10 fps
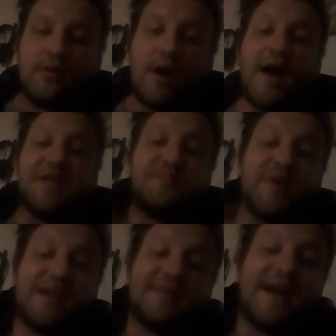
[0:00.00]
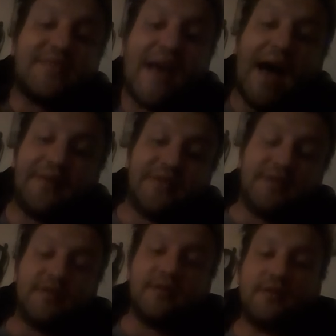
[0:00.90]
I speak like that.
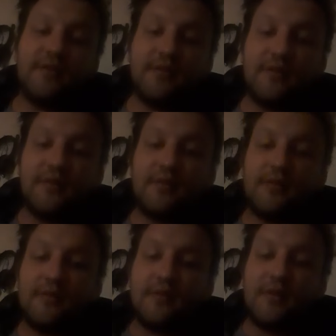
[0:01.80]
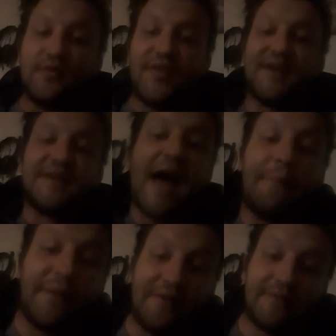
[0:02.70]
Things
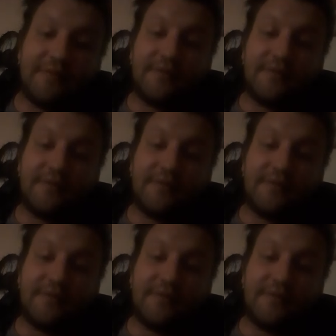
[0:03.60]
happen.